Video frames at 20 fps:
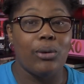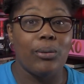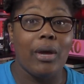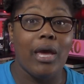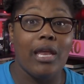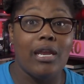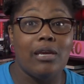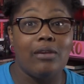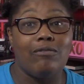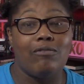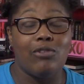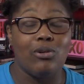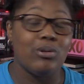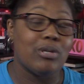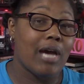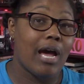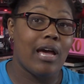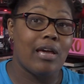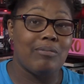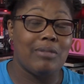Any view
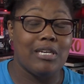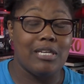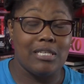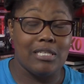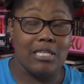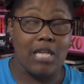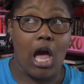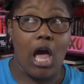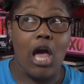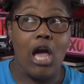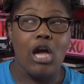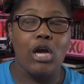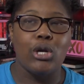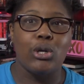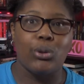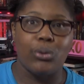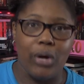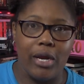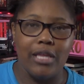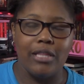time is
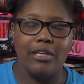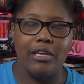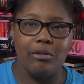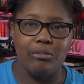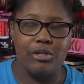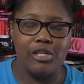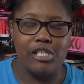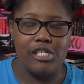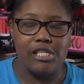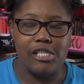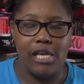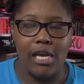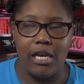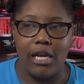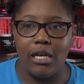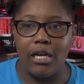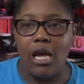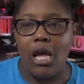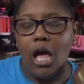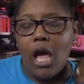greatly
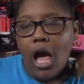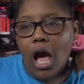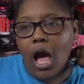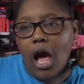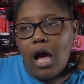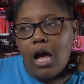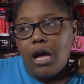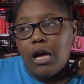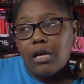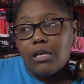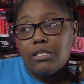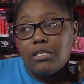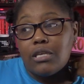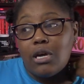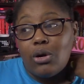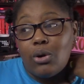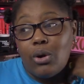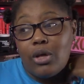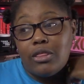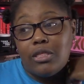appreciated.
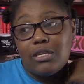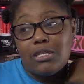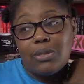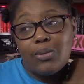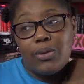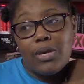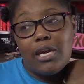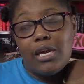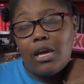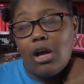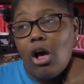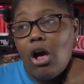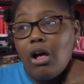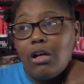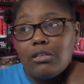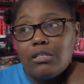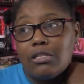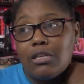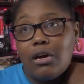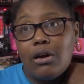So this week
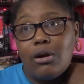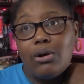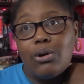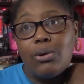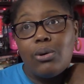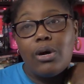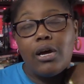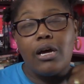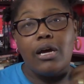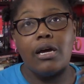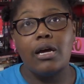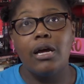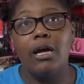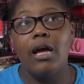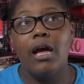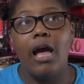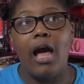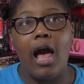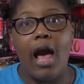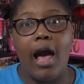also,
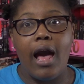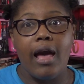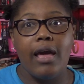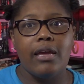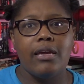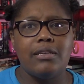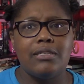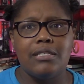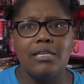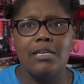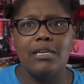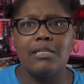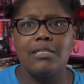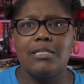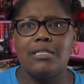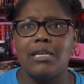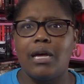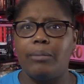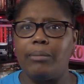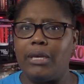I did
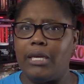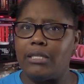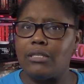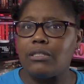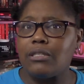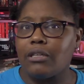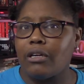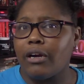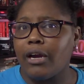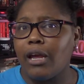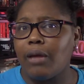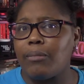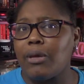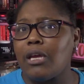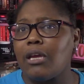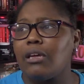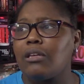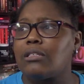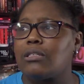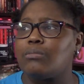some
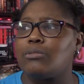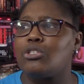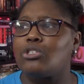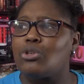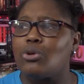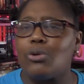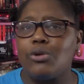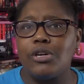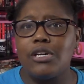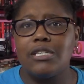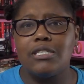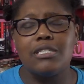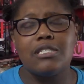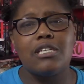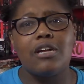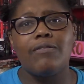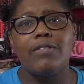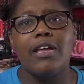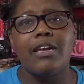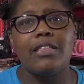Instagramming, some stories and
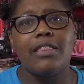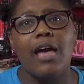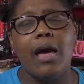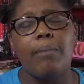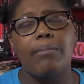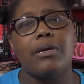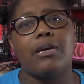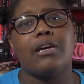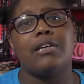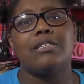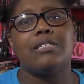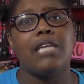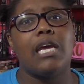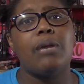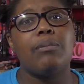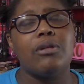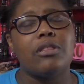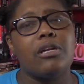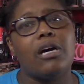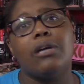stuff like that because
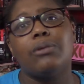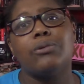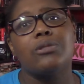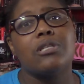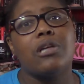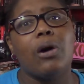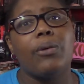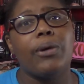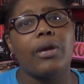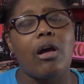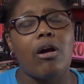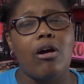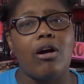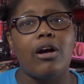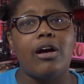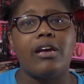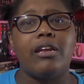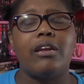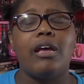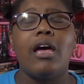Nameathon was going
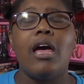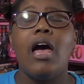on.